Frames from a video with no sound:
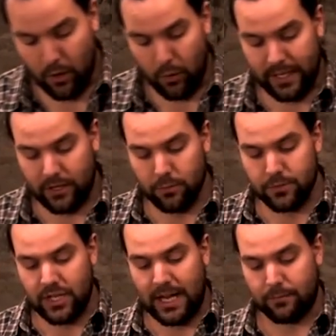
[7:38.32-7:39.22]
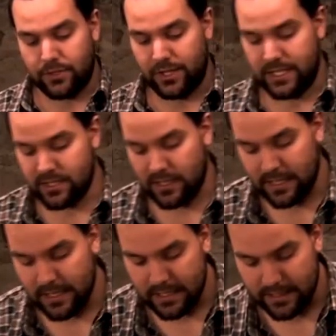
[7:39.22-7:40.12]
Well, it comes down to this
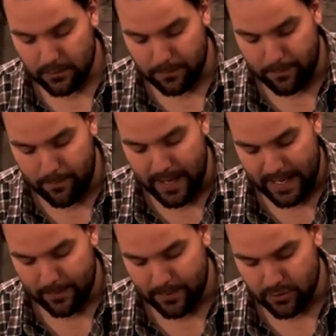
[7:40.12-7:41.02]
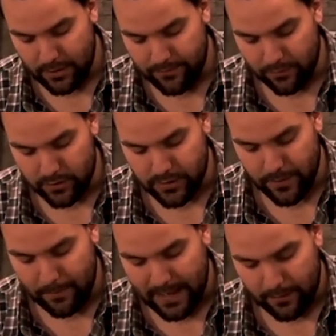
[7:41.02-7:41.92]
tiny little bit in front of
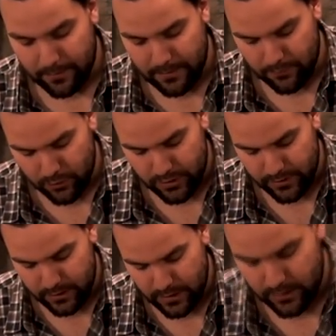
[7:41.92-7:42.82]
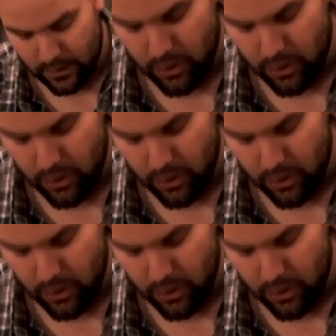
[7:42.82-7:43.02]
the mouth, in front of the